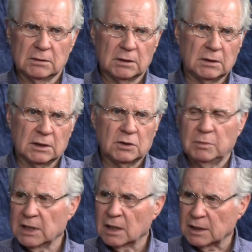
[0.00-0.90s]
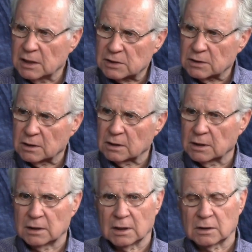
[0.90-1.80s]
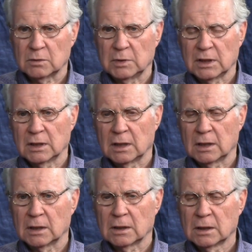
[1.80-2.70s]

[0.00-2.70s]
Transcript: not too big on Easter. They're not too big on.